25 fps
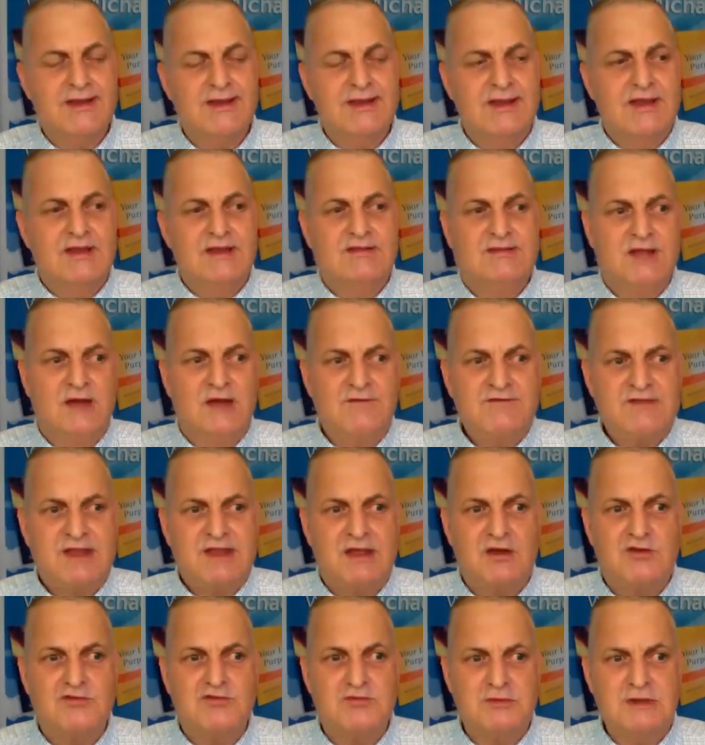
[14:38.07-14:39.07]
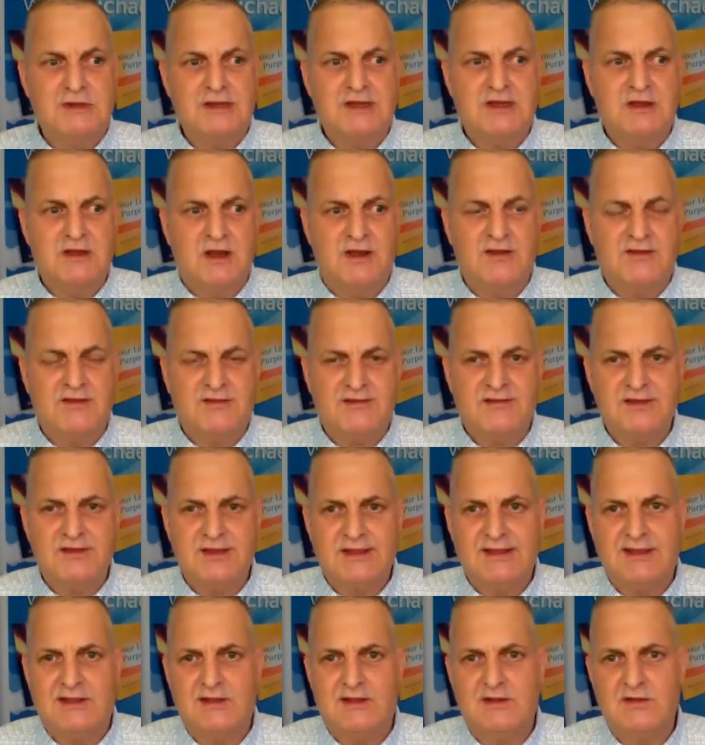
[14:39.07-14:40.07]
It dovetailed really
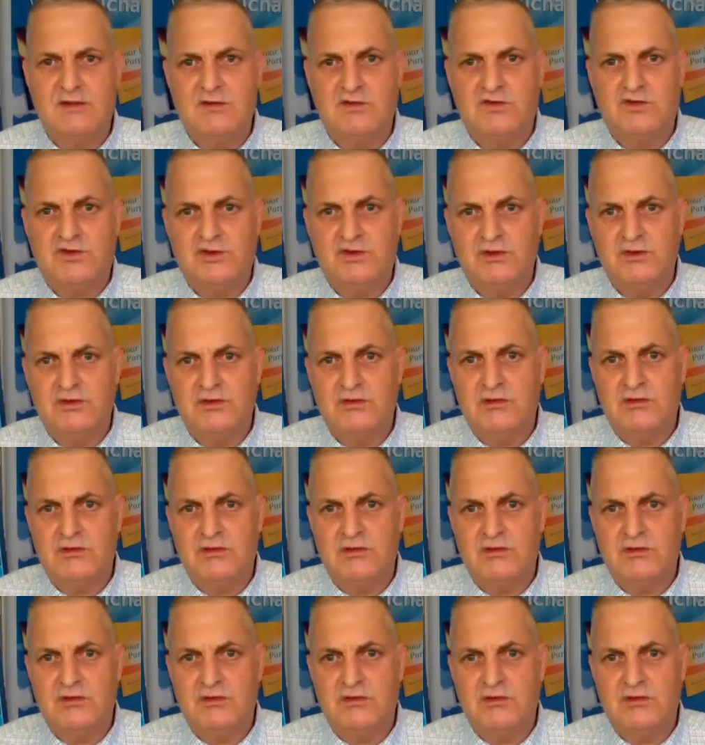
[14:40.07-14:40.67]
nicely into